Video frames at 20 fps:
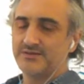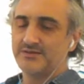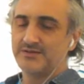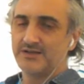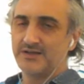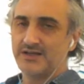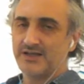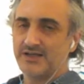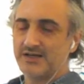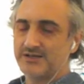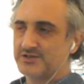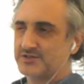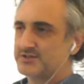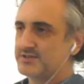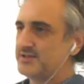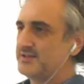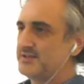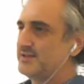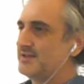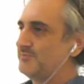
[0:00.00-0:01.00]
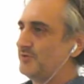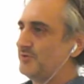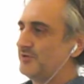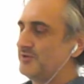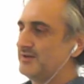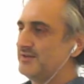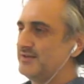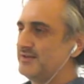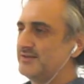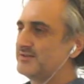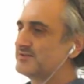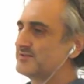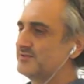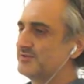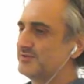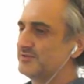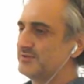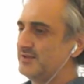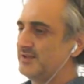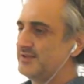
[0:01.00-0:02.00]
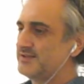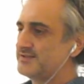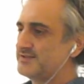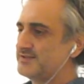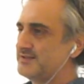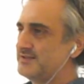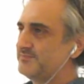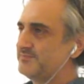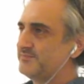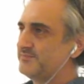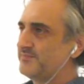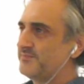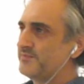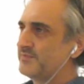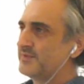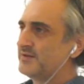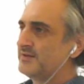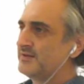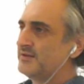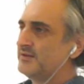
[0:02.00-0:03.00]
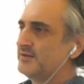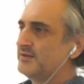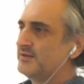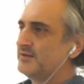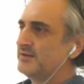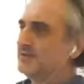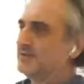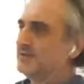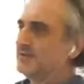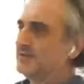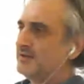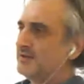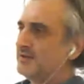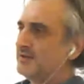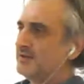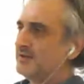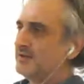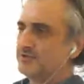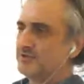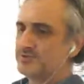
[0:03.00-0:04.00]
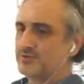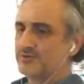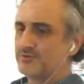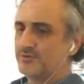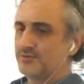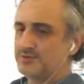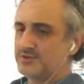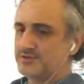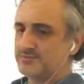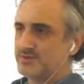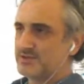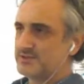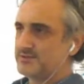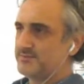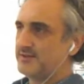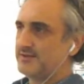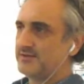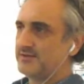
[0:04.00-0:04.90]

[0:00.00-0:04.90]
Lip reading: large signal model is not easy. And then the second option, which is much